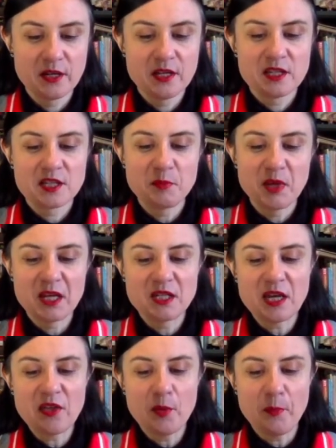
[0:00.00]
smeared
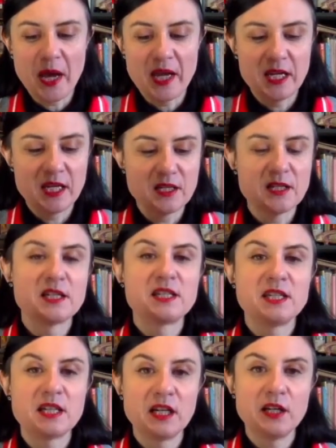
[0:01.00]
down the pane in a
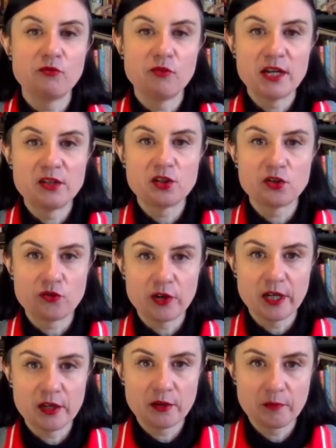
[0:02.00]
sickly red
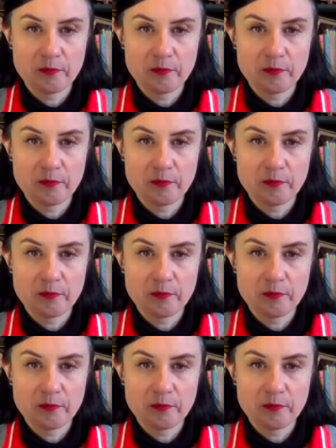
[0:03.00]
streak.